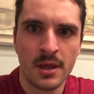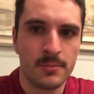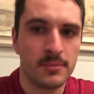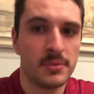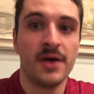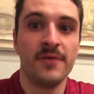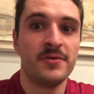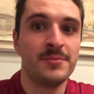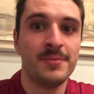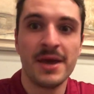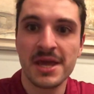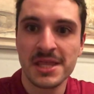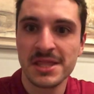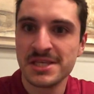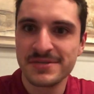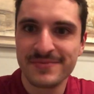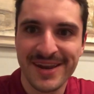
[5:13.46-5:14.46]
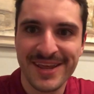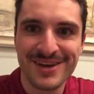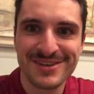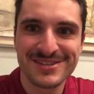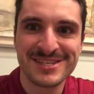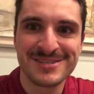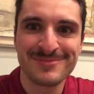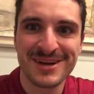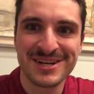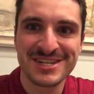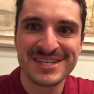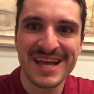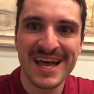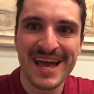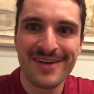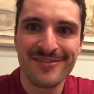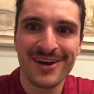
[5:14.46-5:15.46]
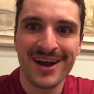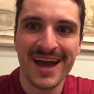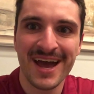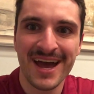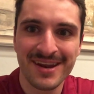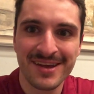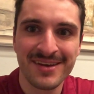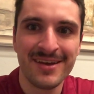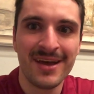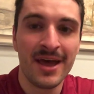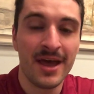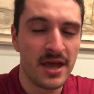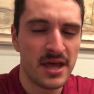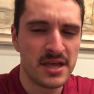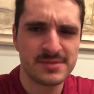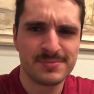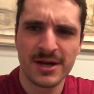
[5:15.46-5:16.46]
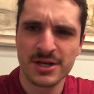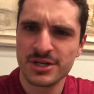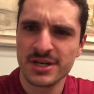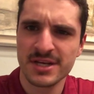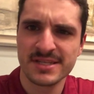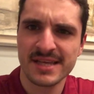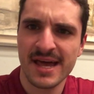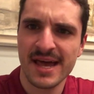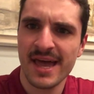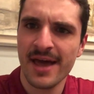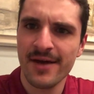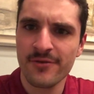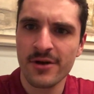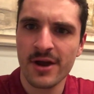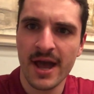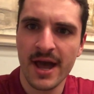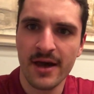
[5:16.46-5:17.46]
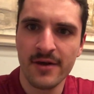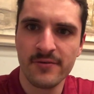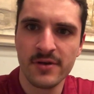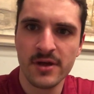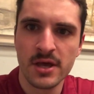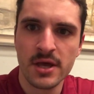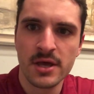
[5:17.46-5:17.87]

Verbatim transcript: I'm loving making these videos as much as I ever had, as much as I ever have.